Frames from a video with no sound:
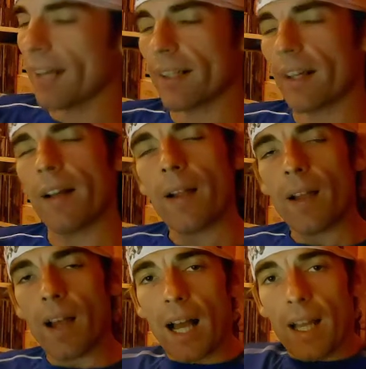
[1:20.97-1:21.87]
a
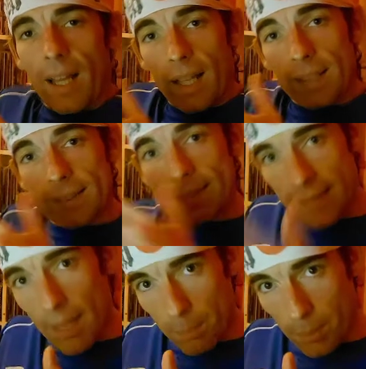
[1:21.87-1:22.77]

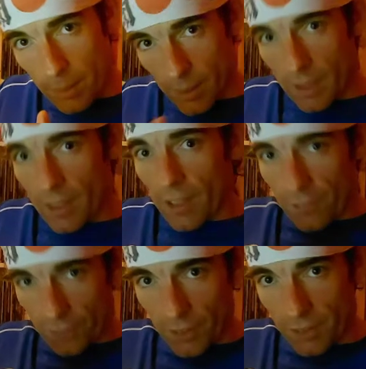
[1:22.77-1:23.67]
sub
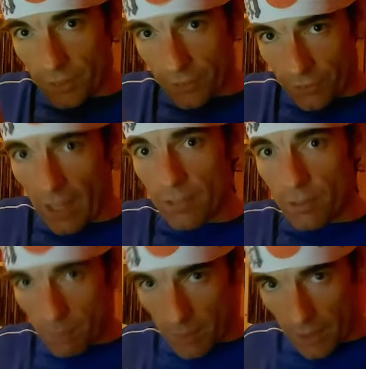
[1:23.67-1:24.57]
35
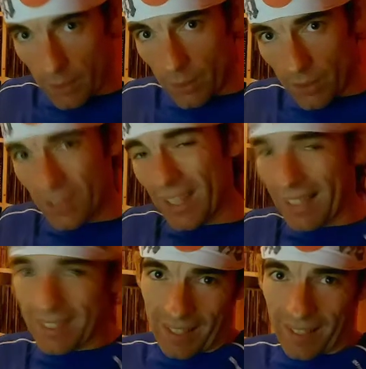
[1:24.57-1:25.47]
minutes
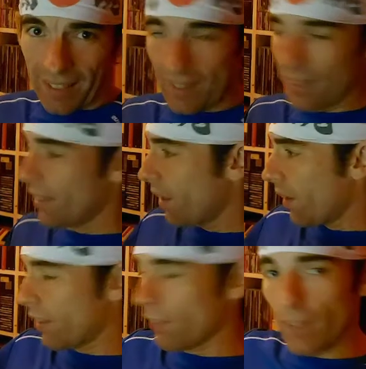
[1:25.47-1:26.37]
10k on
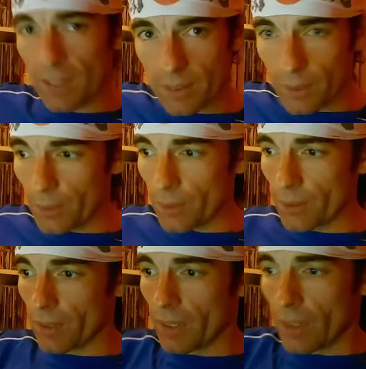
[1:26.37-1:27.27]
a flat course.
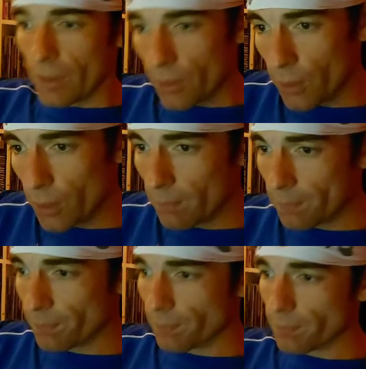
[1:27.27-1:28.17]
So
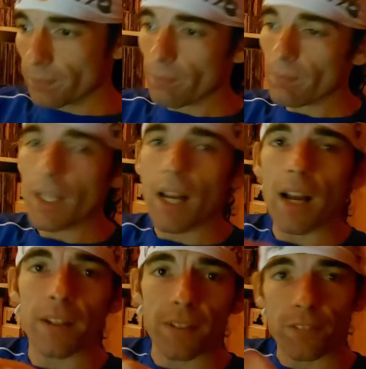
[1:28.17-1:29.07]

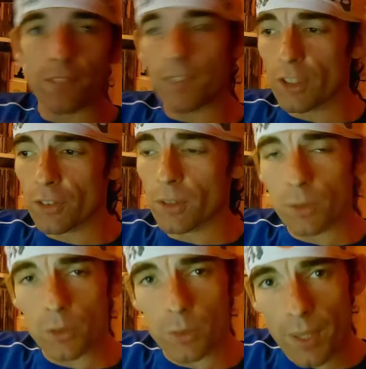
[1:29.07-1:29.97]
I finished
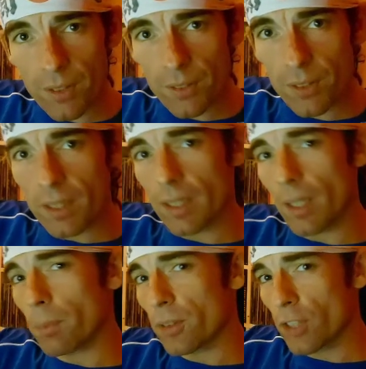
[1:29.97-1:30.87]
this race in
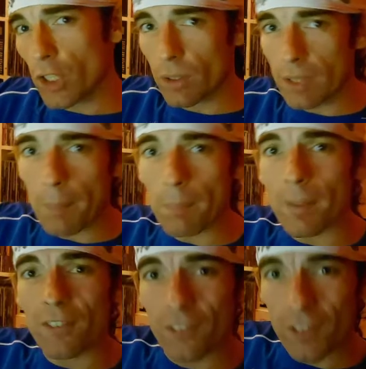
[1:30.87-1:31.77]
position number
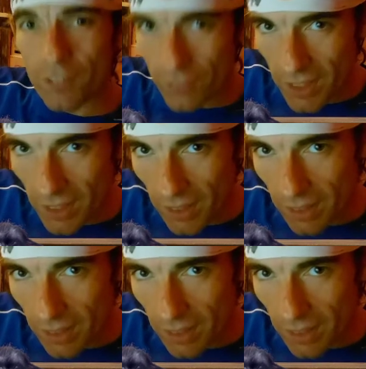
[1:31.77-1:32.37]
15